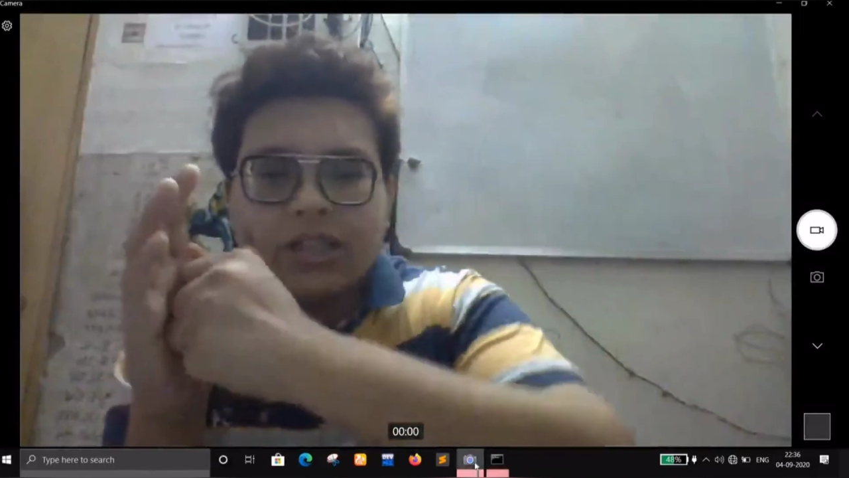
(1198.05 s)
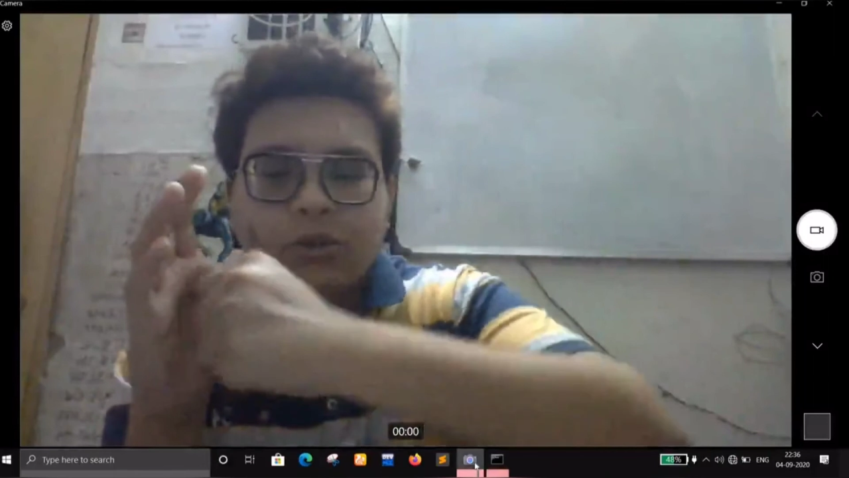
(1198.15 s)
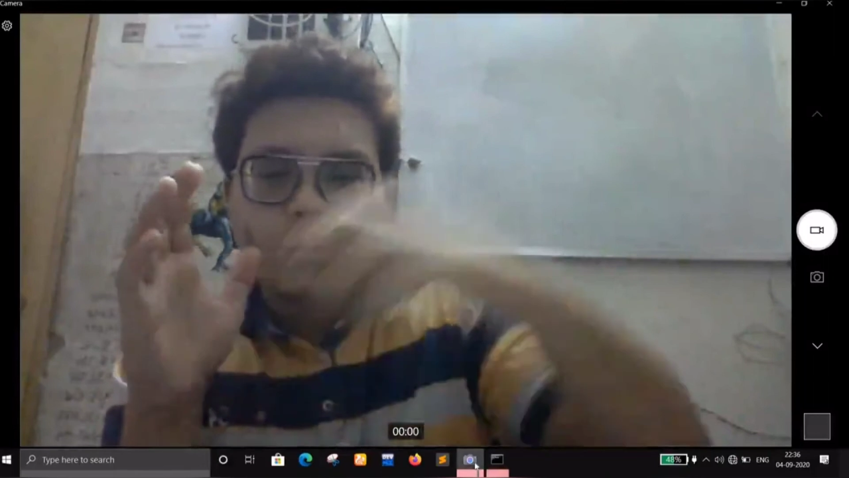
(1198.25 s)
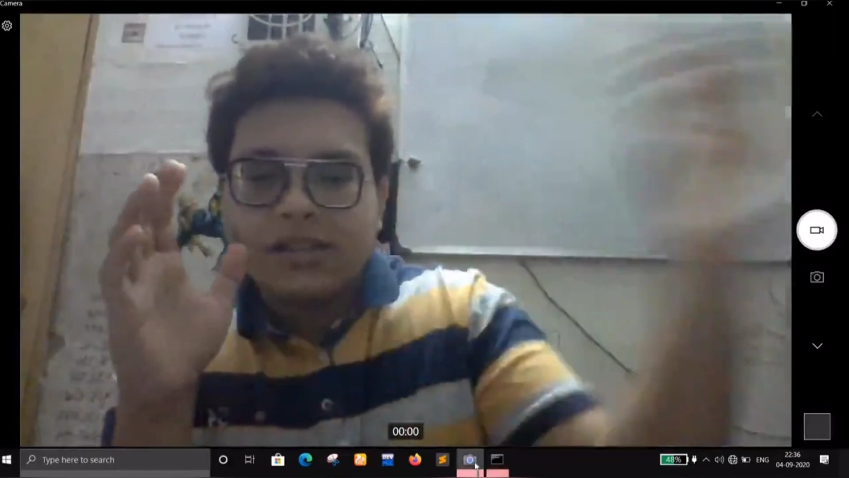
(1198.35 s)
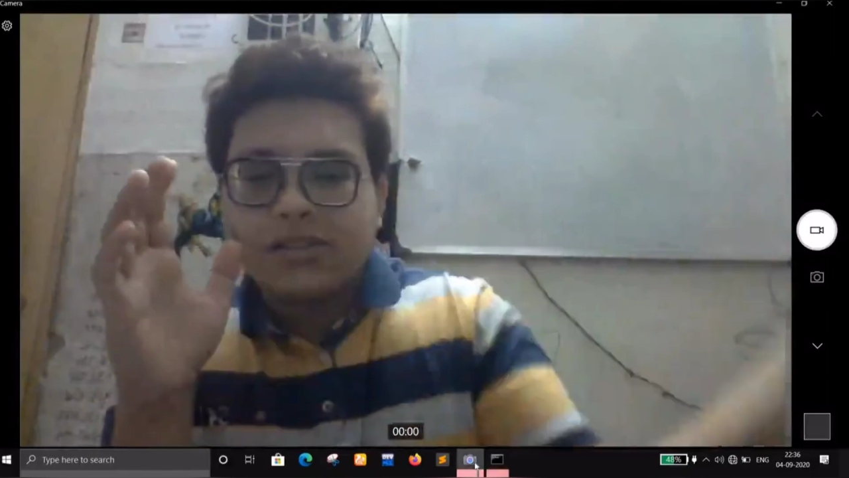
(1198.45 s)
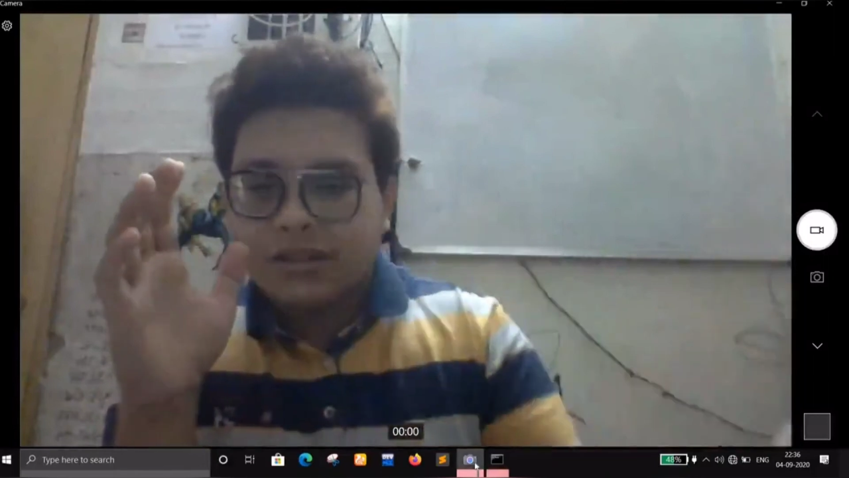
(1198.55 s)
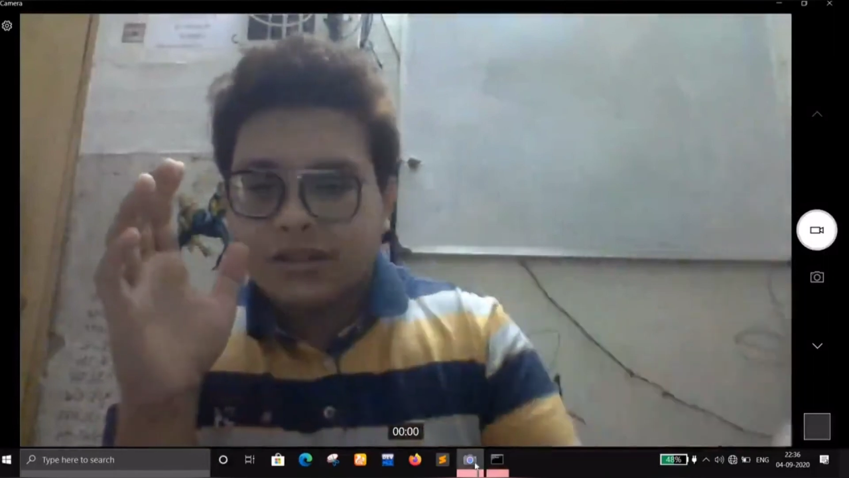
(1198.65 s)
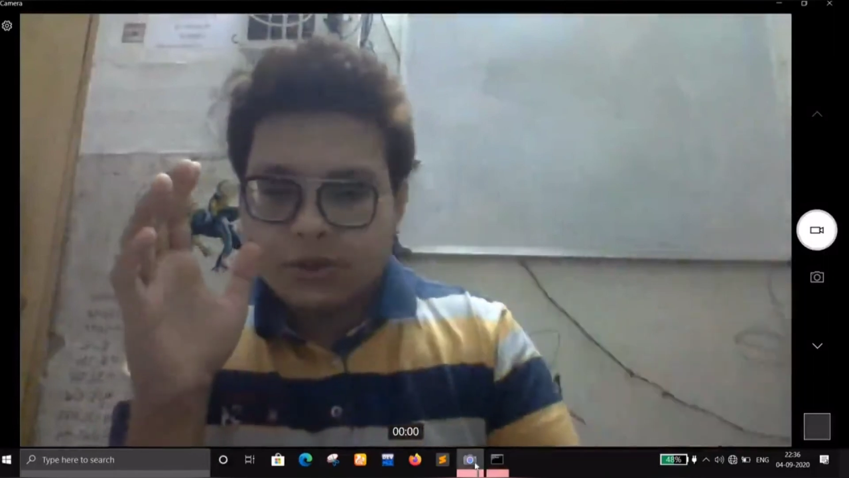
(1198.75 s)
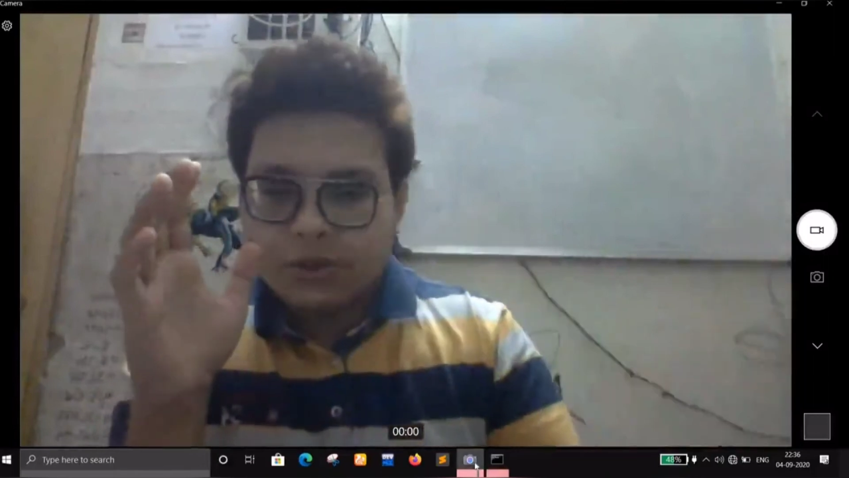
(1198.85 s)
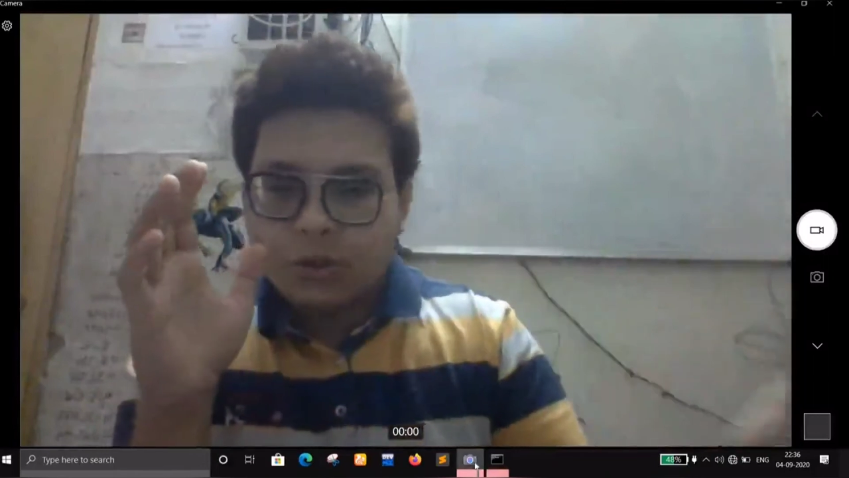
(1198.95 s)
out the
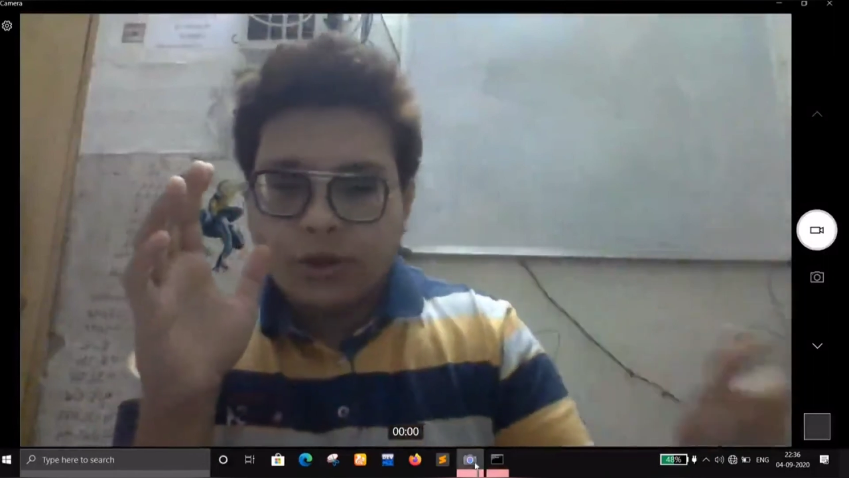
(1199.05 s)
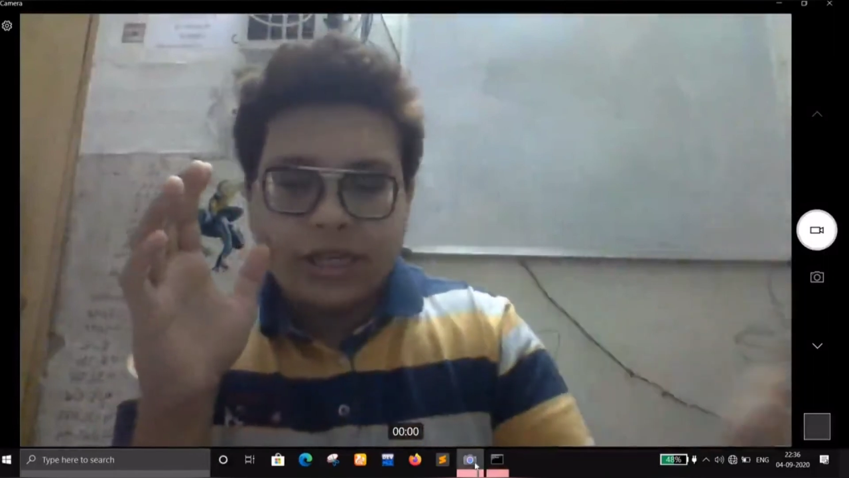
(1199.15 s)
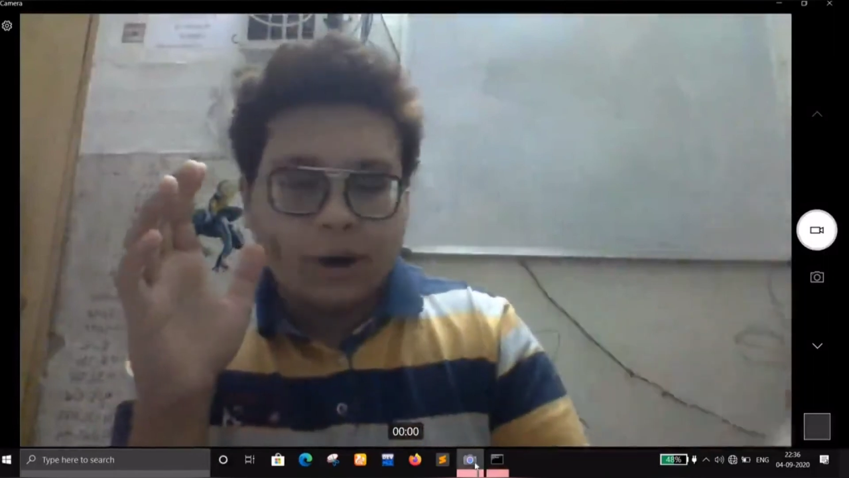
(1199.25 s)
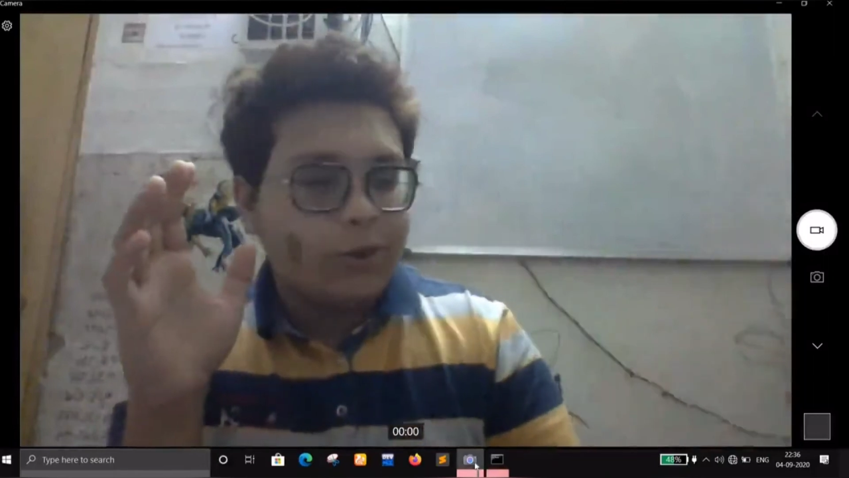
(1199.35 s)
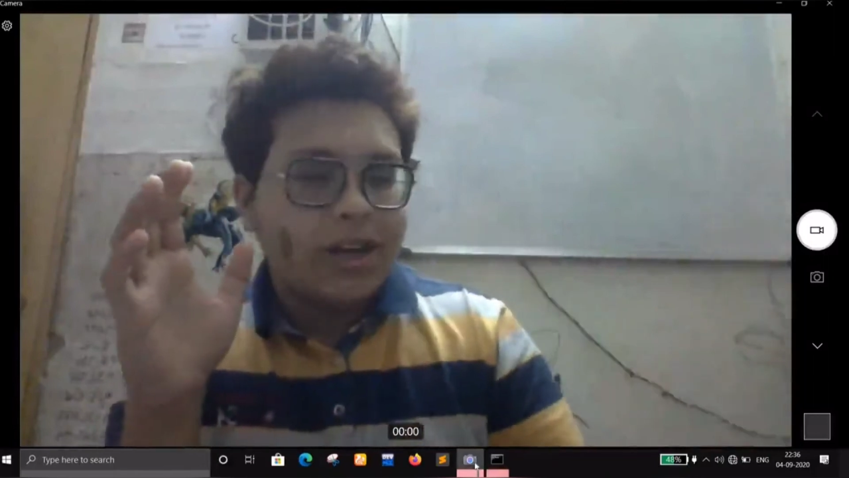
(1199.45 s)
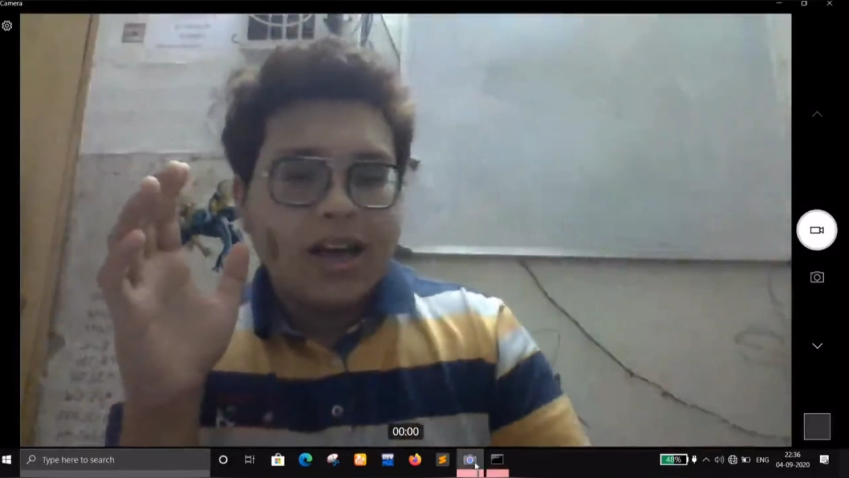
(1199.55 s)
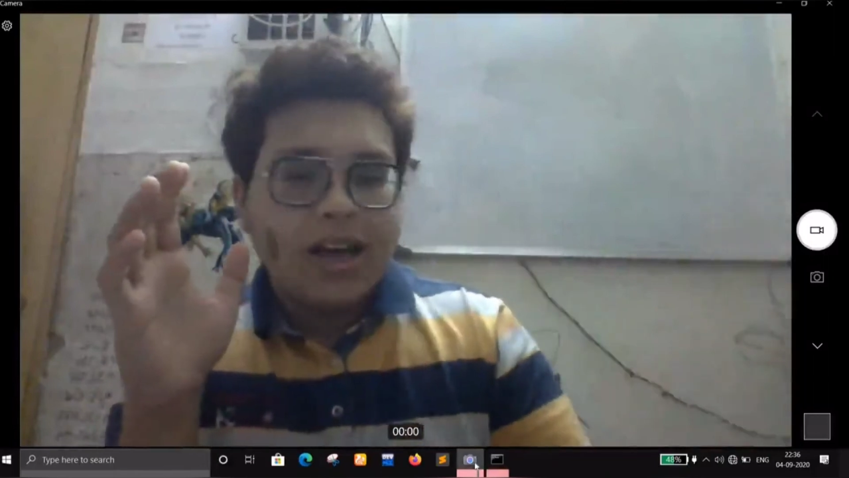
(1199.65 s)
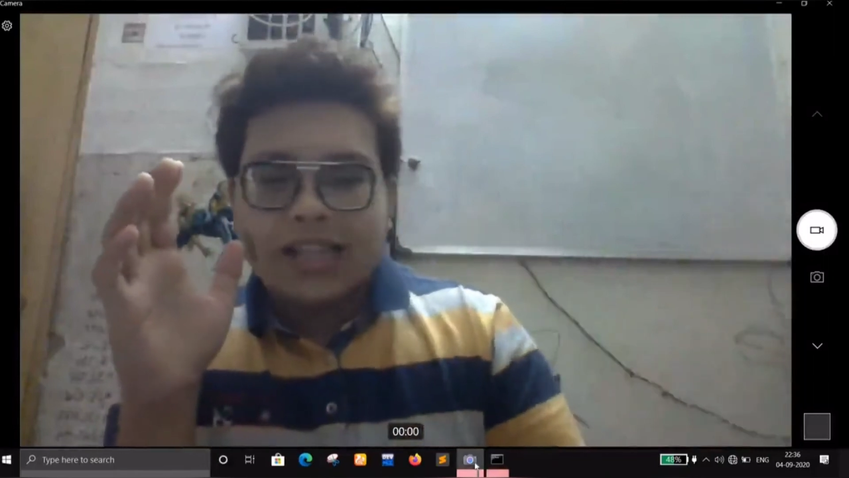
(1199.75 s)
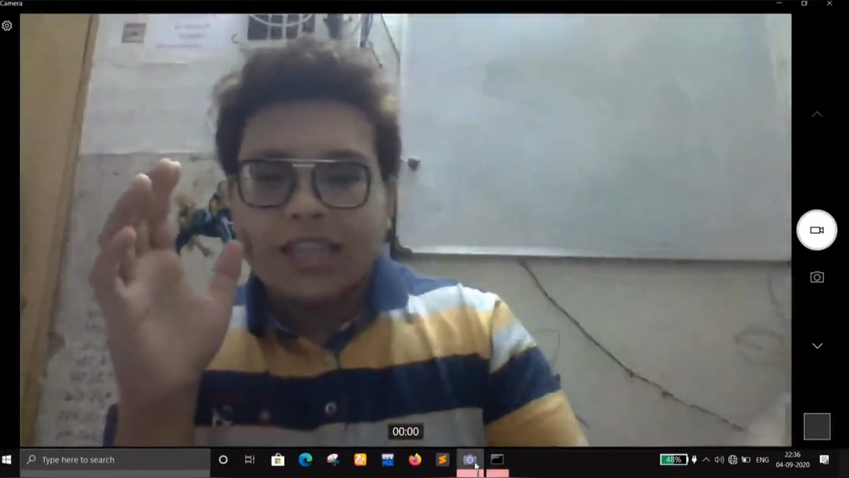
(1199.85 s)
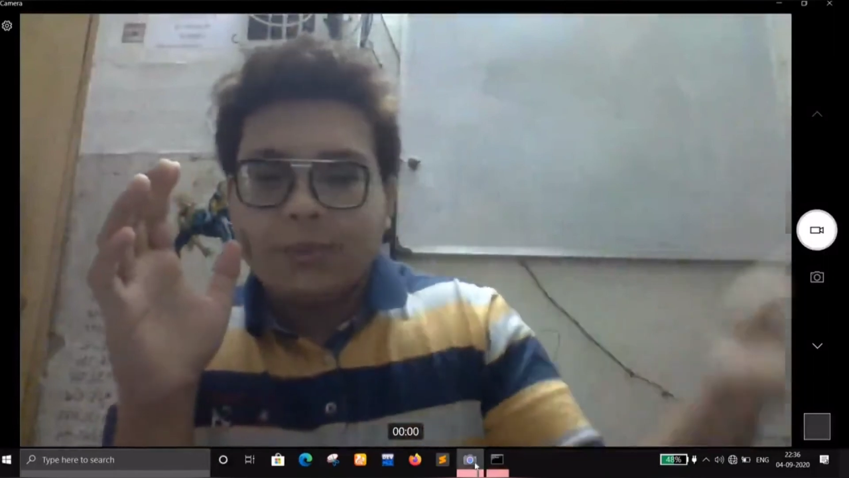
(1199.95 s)
noodles throw it out,